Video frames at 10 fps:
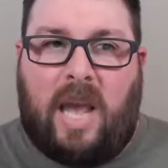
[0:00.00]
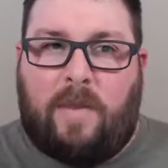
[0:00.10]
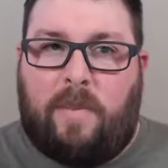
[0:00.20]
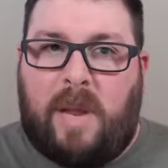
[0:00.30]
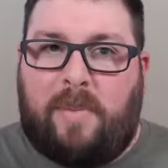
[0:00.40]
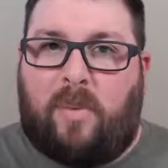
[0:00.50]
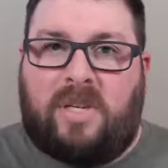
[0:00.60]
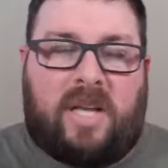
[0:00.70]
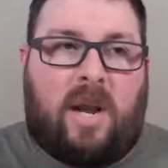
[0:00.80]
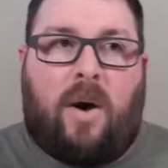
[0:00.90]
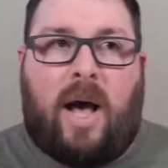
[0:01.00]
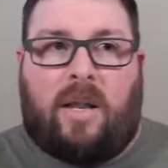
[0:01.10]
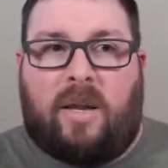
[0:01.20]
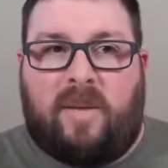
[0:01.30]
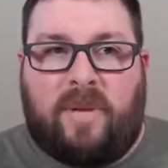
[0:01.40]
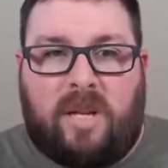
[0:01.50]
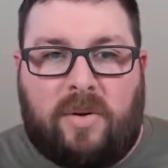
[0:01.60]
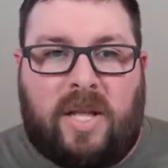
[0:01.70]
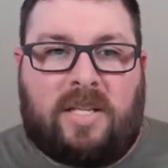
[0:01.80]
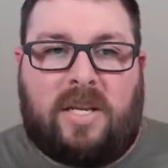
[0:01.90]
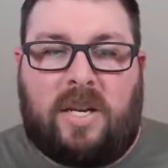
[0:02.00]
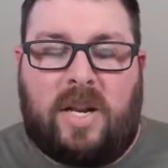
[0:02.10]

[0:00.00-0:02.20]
And when people would say, oh, how long have you been doing this? And